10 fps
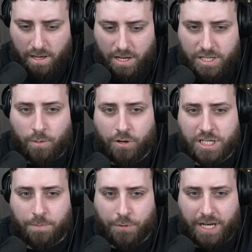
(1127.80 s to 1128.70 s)
So I'm going to
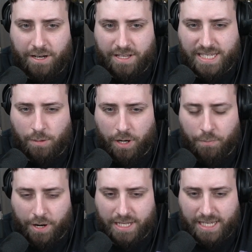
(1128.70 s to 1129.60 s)
Sabrina and see what he
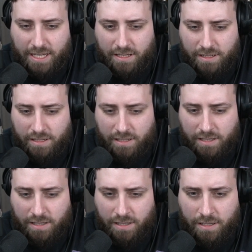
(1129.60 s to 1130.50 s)
brings in.
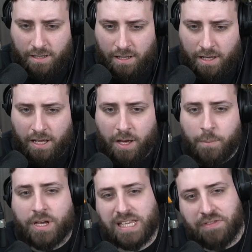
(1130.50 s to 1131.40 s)

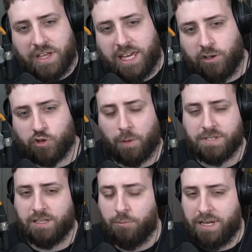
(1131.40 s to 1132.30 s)
Because I think he'll drop to
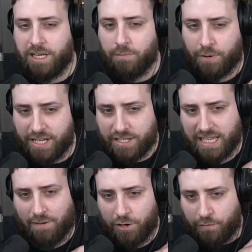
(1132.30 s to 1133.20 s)
the Luminion, but he doesn't
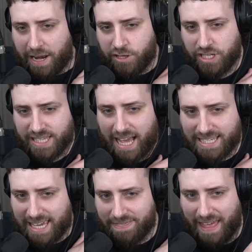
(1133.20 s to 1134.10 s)
have enough energies there
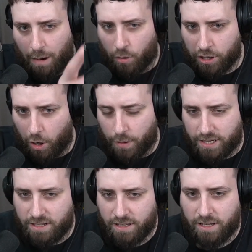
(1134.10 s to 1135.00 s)
to get that one going.
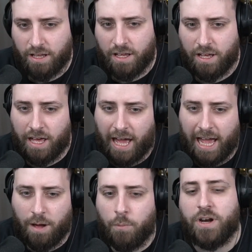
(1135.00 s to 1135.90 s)

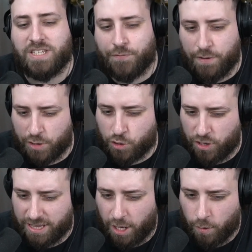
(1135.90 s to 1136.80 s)
But it's a free
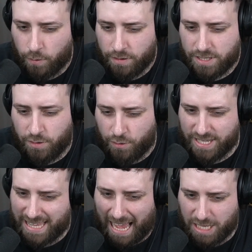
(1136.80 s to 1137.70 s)
retreat, though. So there is
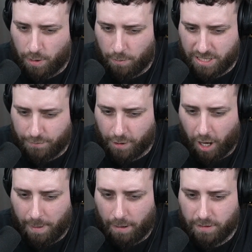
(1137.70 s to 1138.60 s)
that as well, which I forgot
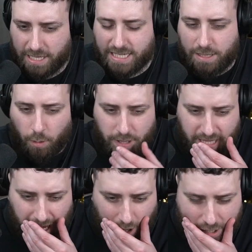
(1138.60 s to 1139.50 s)
about. Let's see what we can
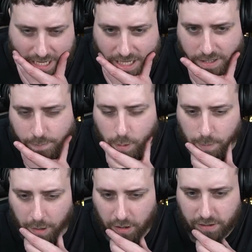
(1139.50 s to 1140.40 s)
get on a
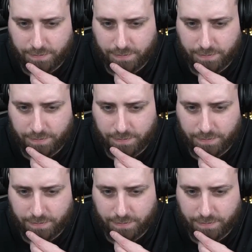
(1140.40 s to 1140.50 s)
Pokeball.